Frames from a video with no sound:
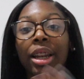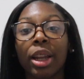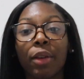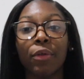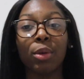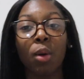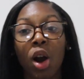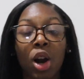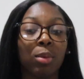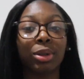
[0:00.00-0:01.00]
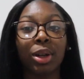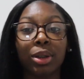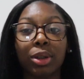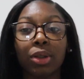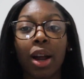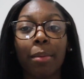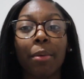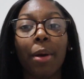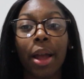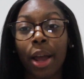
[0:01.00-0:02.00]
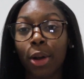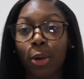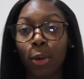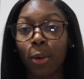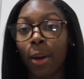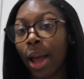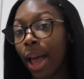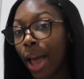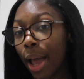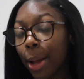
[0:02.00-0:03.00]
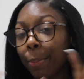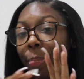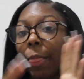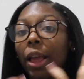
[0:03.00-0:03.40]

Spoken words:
And if you are a return subscriber, hey, girl, hey.